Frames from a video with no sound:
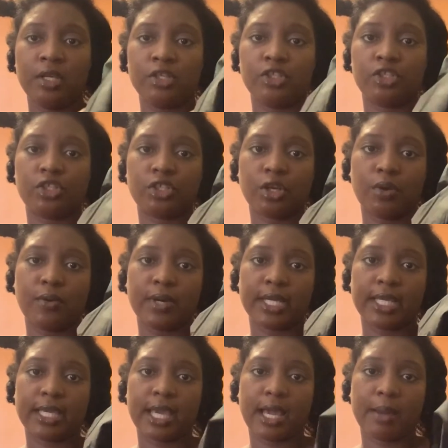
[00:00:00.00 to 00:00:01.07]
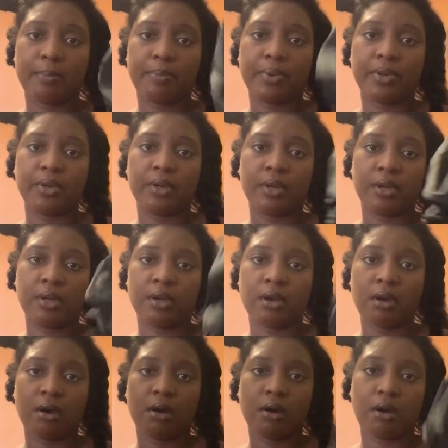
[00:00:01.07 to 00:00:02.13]
shower cap
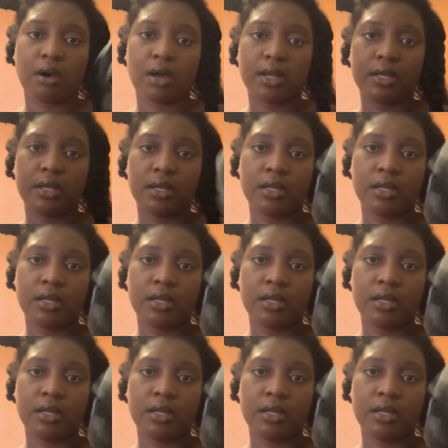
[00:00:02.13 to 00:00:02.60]
on